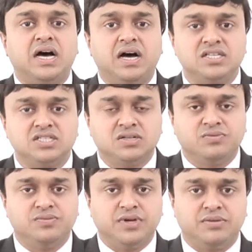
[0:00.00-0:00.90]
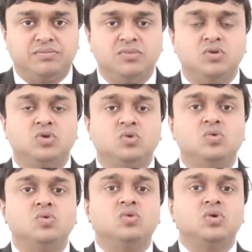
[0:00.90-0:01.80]
ask him
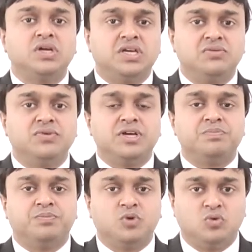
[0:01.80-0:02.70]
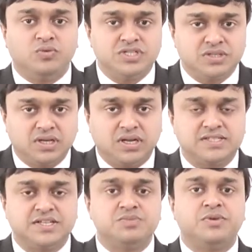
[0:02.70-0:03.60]
to give a provisional
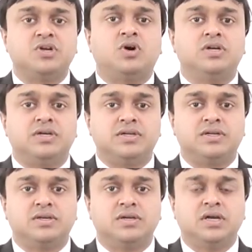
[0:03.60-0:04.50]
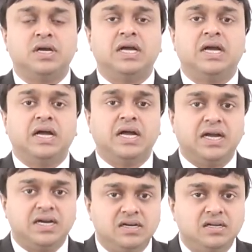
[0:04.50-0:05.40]
assessment order
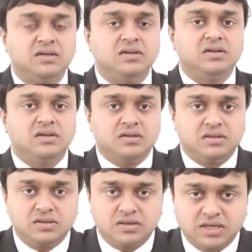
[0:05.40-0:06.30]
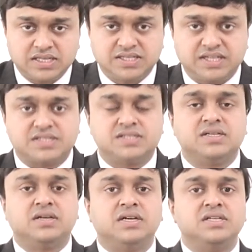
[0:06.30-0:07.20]
and assess
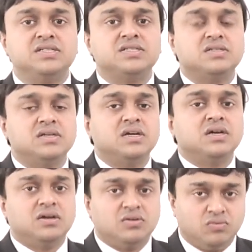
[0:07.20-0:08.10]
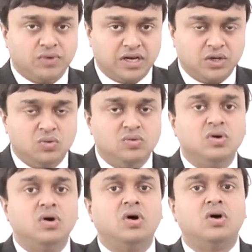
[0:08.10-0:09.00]
his value
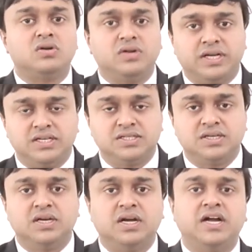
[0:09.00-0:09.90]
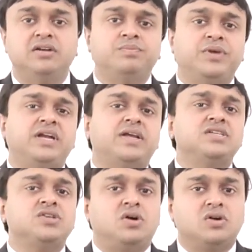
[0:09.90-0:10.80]
or rate and pay
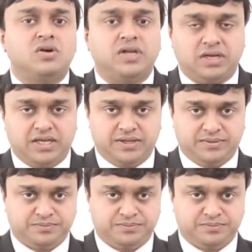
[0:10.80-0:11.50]
tax accordingly.